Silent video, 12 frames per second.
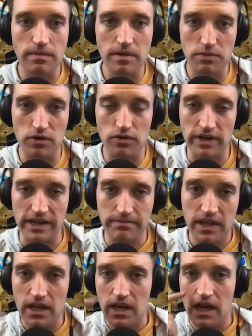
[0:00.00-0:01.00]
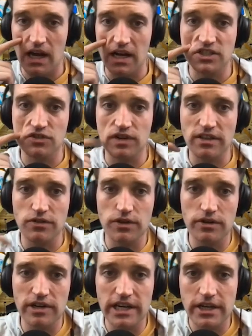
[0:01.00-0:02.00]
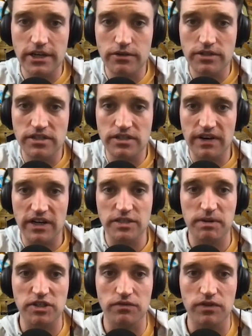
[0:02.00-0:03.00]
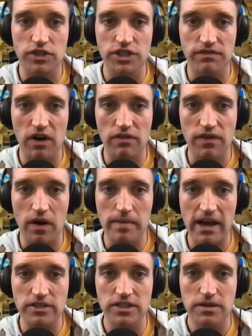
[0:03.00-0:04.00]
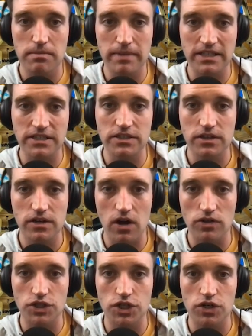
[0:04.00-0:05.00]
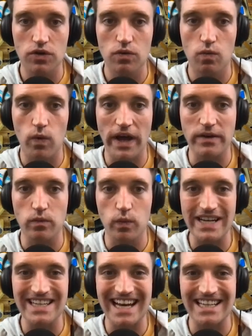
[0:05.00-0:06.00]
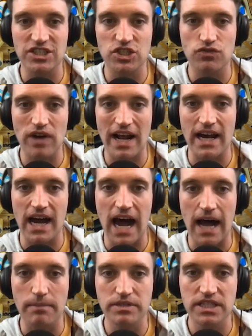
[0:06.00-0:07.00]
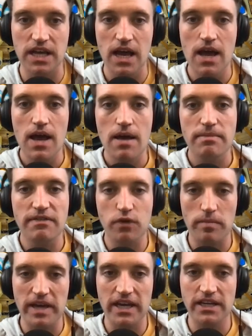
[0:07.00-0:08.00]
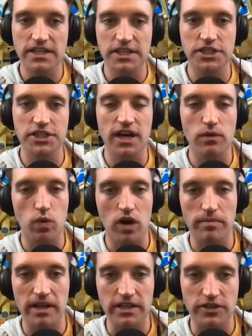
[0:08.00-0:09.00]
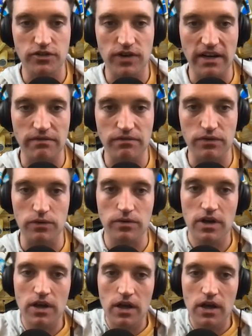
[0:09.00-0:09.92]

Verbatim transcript: From the brewery. Uh, String Theory uses a very special version of our farmhouse mixed culture, white wheat, and strata hops before being conditioned on watermelon and dragon fruit.